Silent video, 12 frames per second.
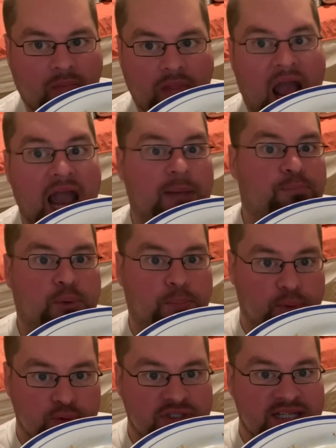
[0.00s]
A
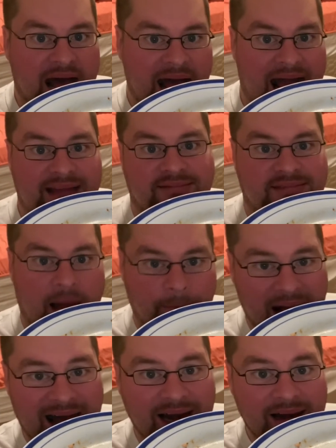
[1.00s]
pupusa and
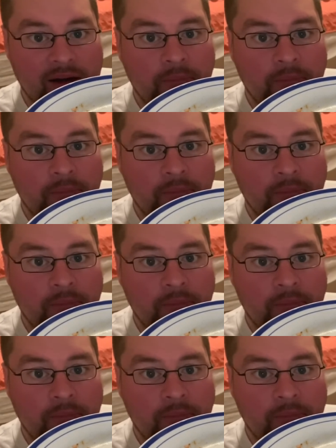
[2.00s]
tamal